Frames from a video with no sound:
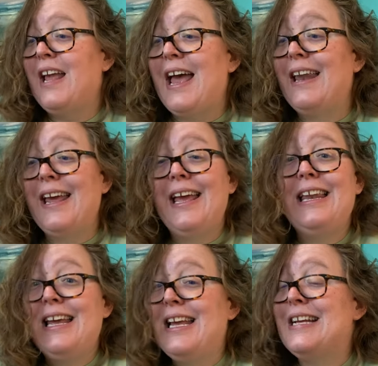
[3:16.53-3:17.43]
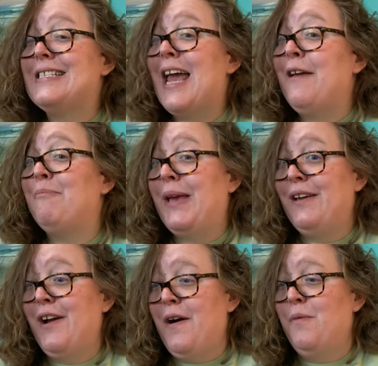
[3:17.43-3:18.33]
and it is a
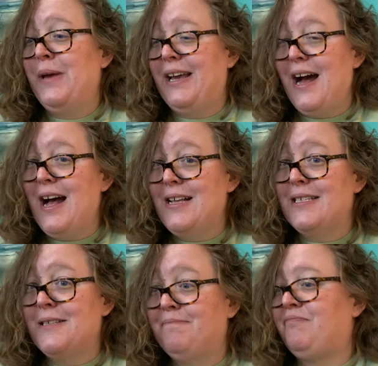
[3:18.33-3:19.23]
bingo because